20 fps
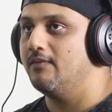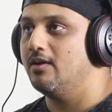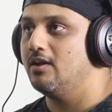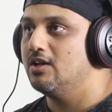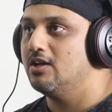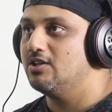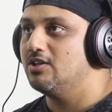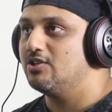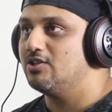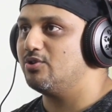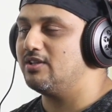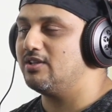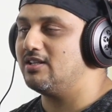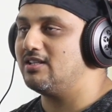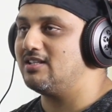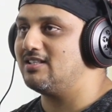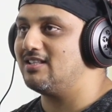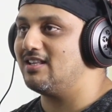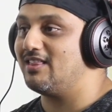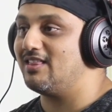So this is the
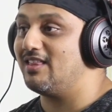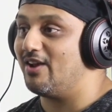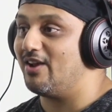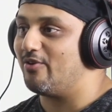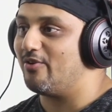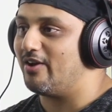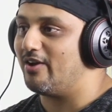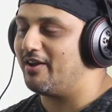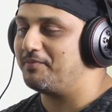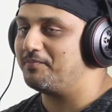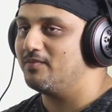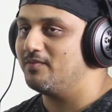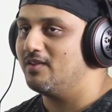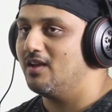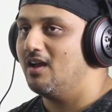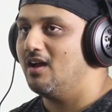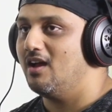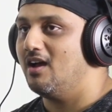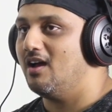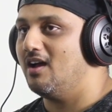thing, right?
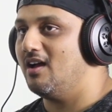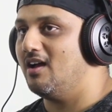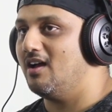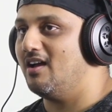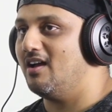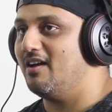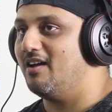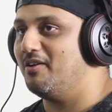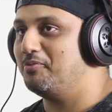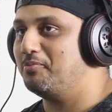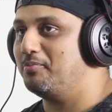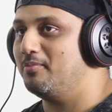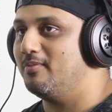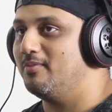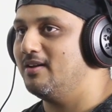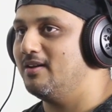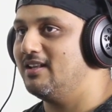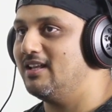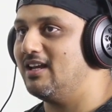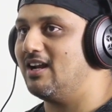There
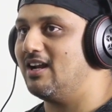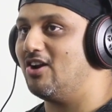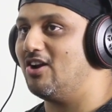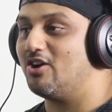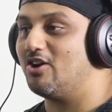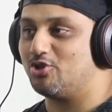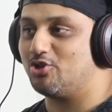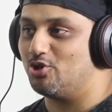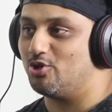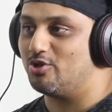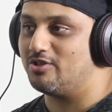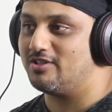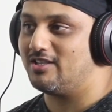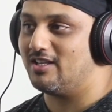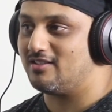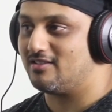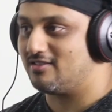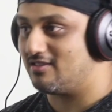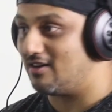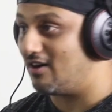are a lot of shows that
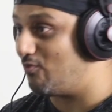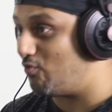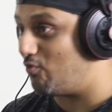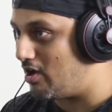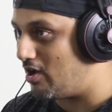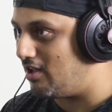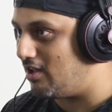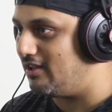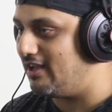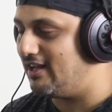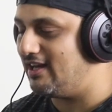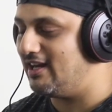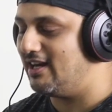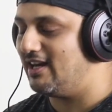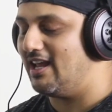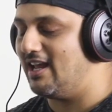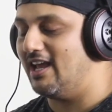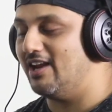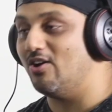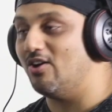start well and then end
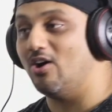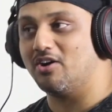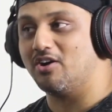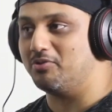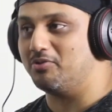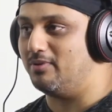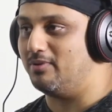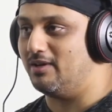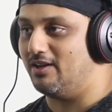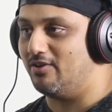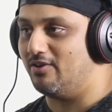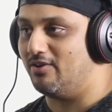horribly, right?